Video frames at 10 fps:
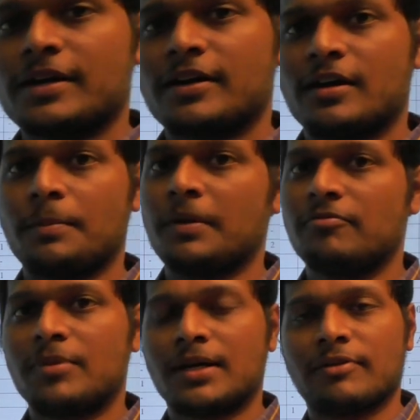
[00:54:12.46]
topic
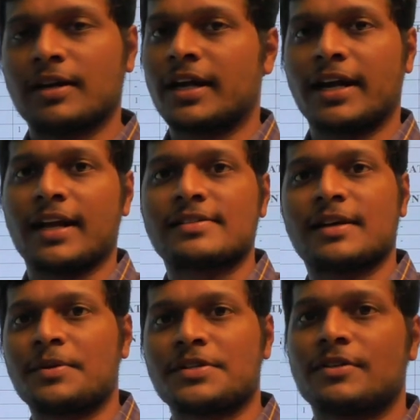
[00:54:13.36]
but for gate
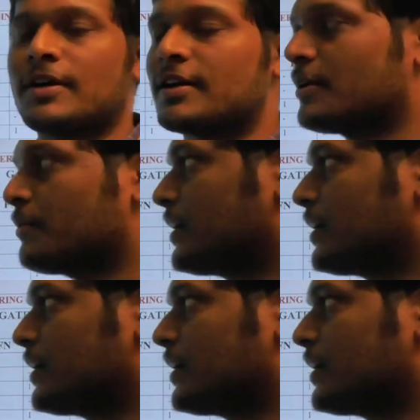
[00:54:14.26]
examination water demand is